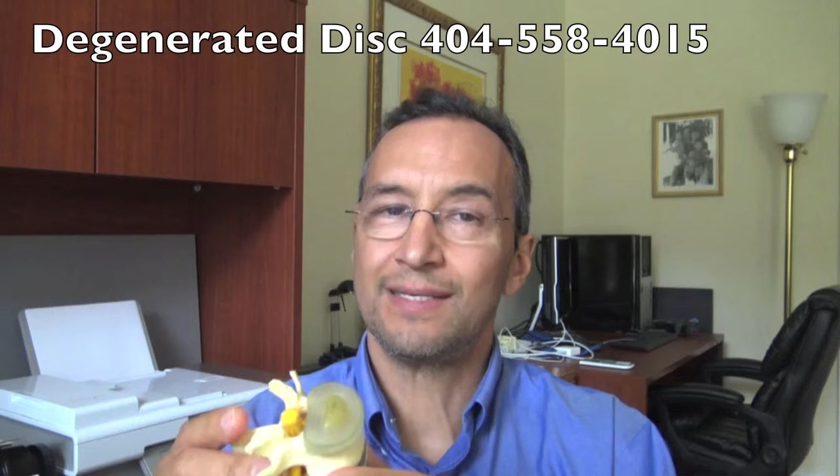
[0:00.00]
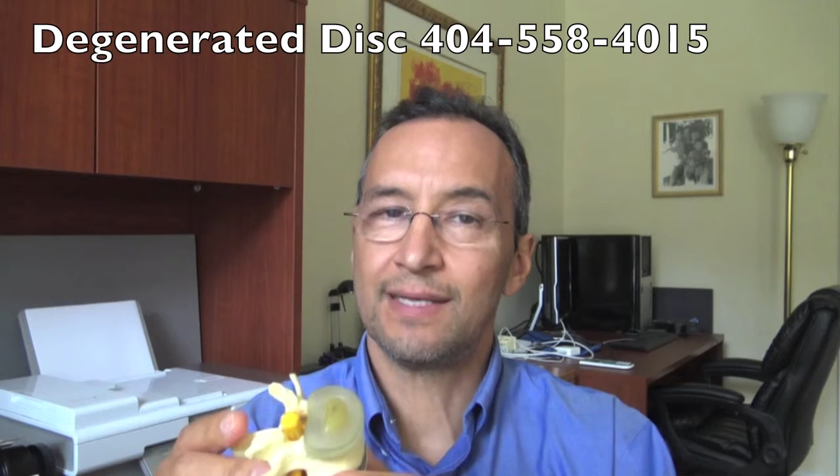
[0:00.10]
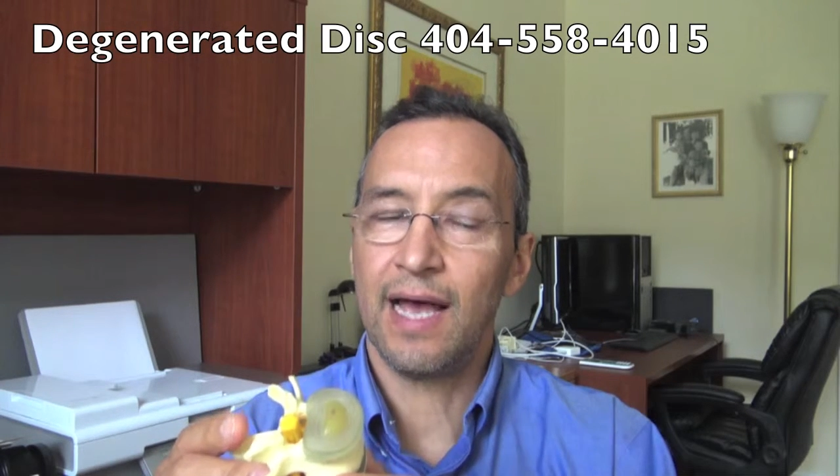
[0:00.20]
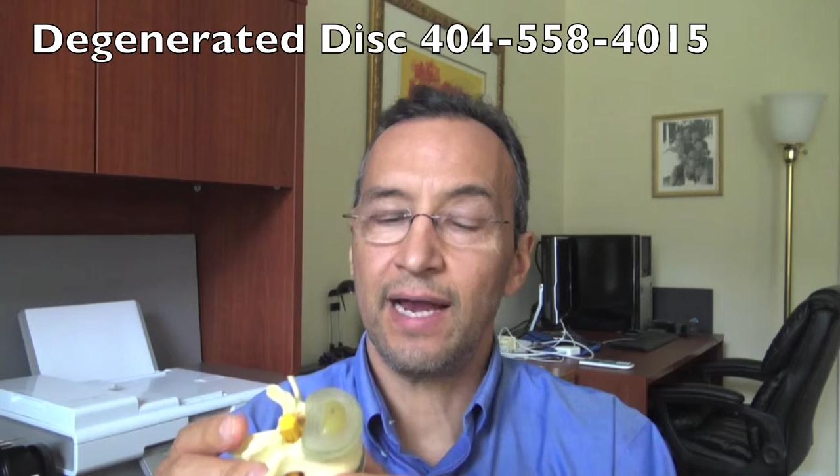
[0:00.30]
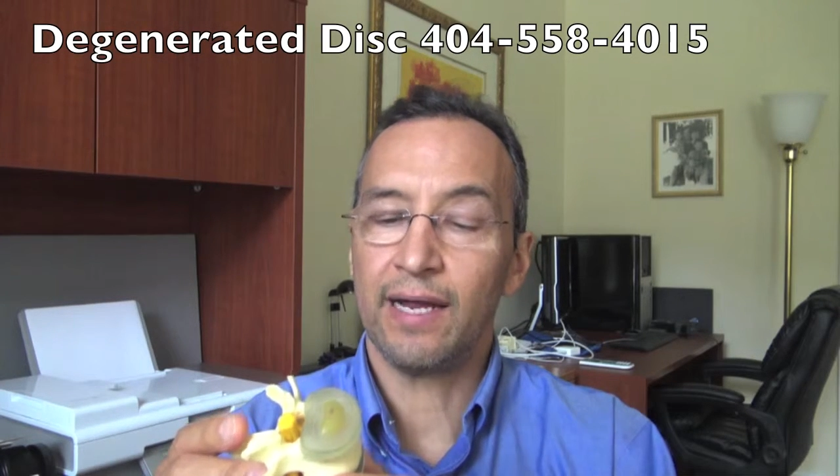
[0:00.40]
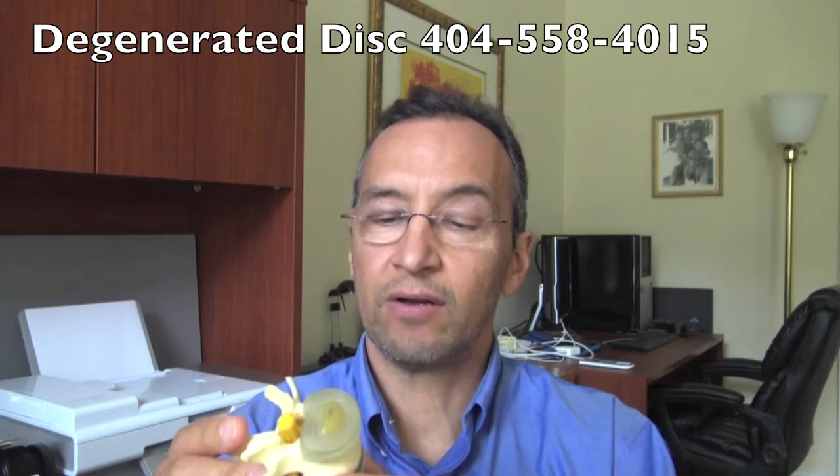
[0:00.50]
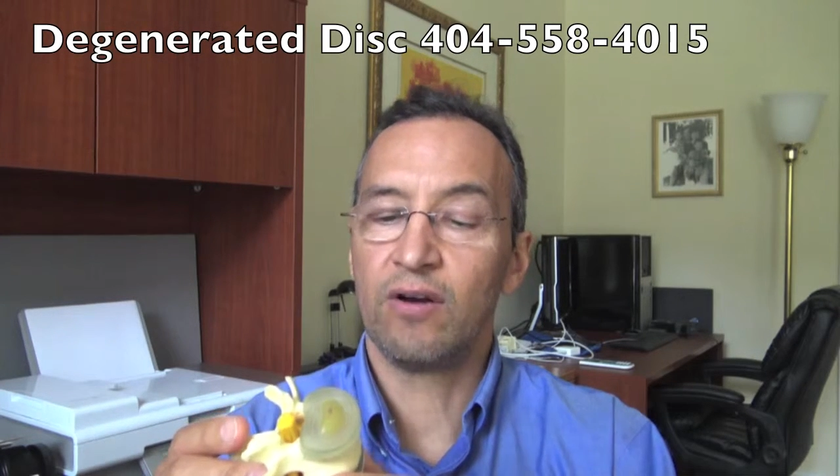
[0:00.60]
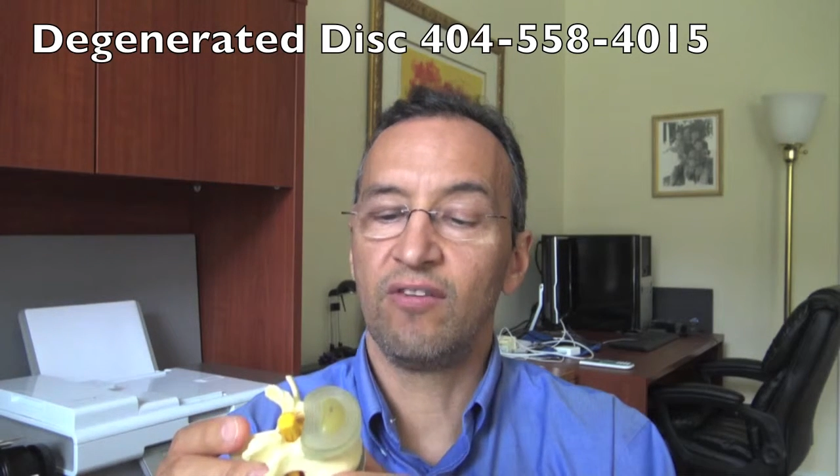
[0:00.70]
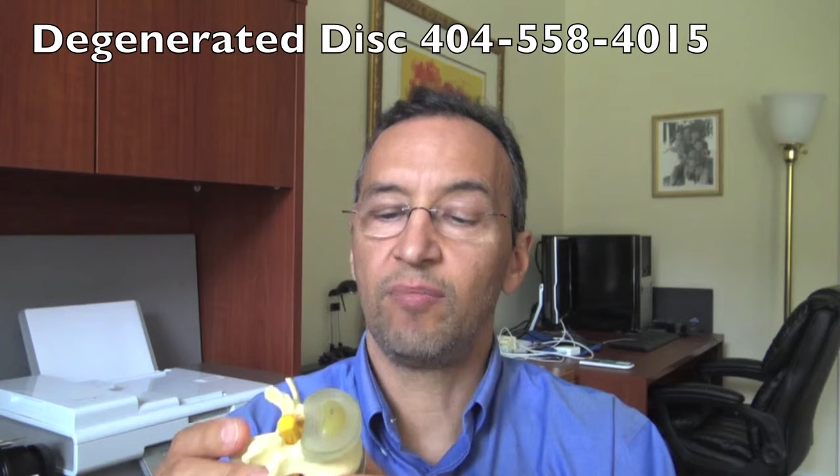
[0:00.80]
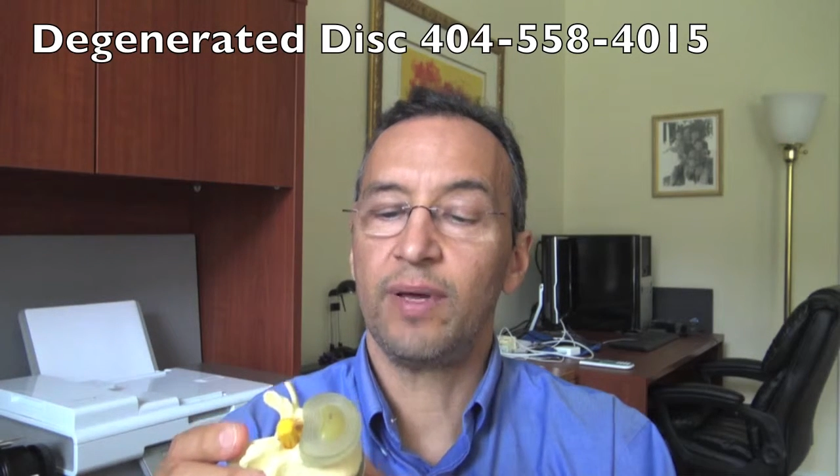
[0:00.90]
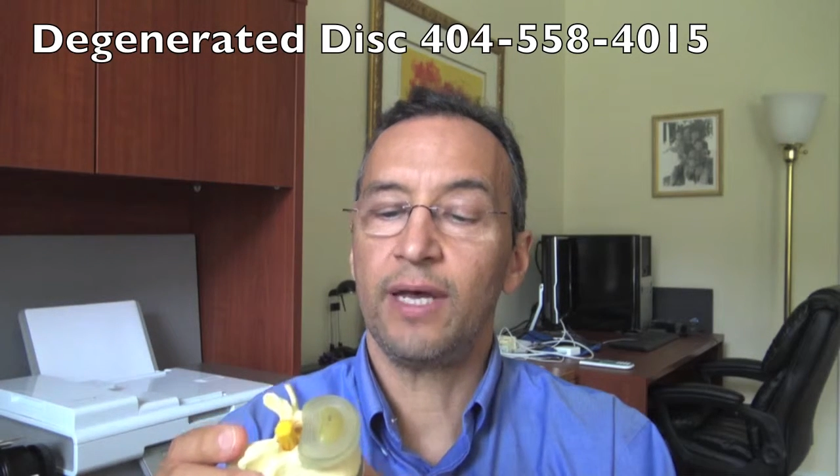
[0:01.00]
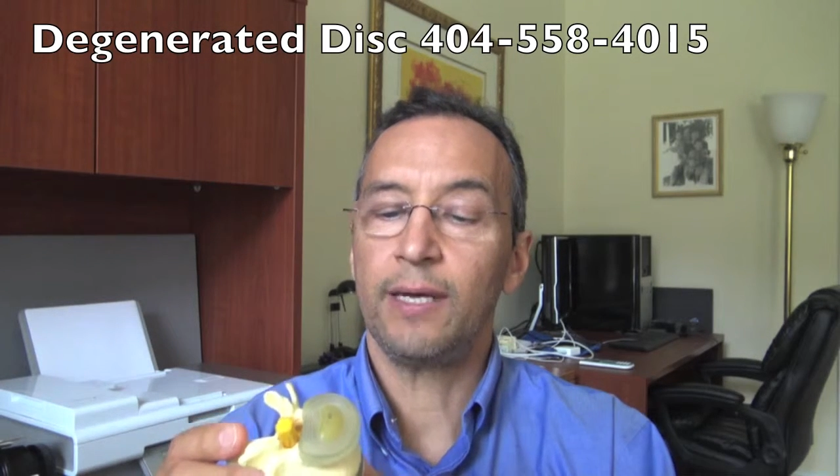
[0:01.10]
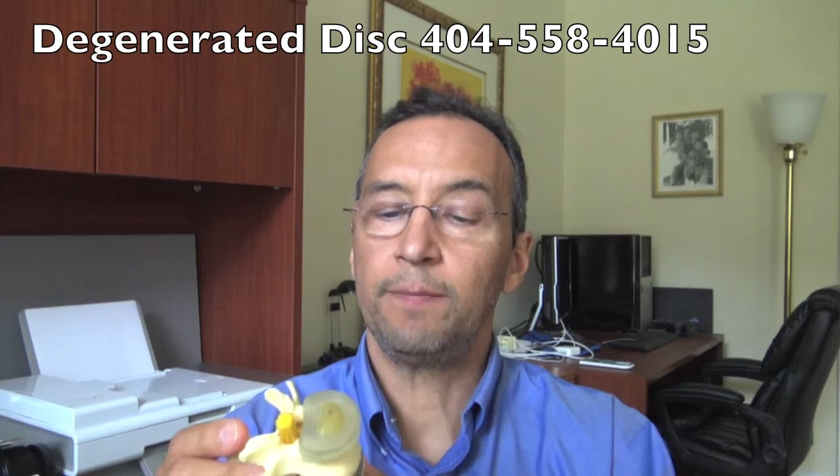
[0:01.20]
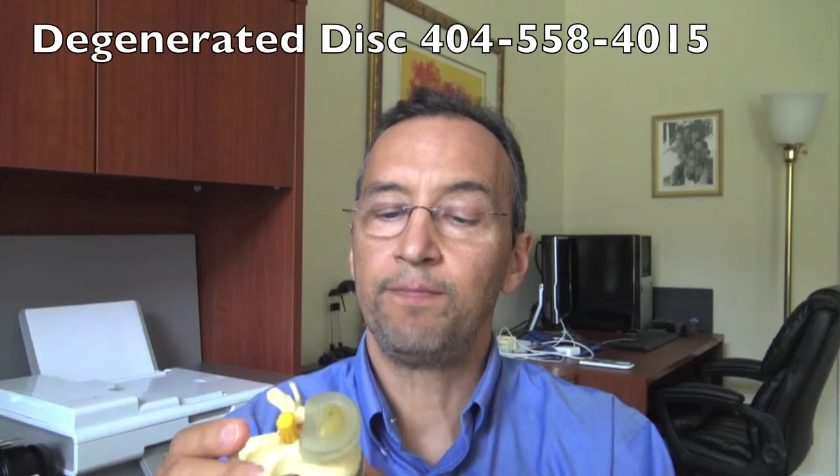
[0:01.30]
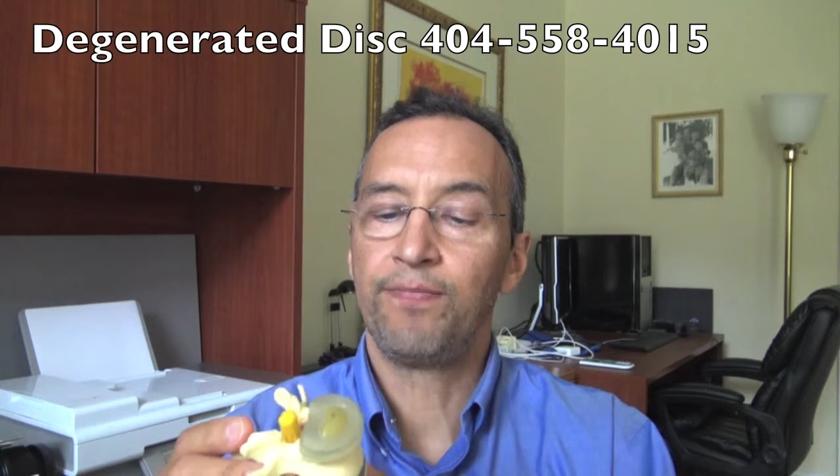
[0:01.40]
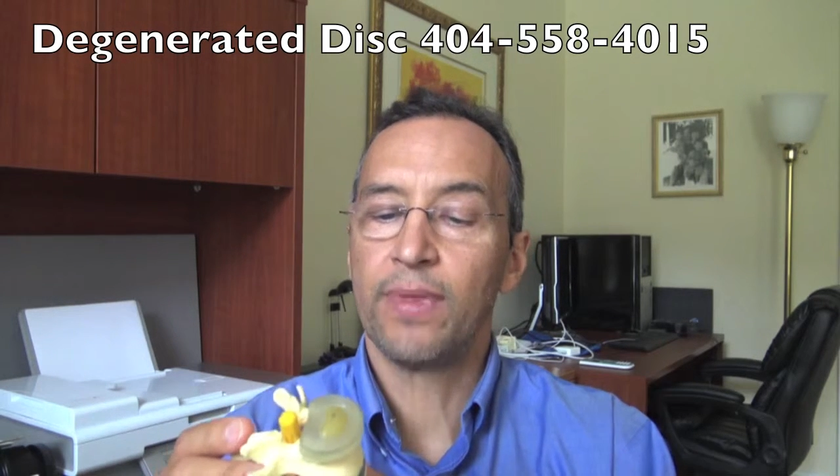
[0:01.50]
sciatic nerve pain,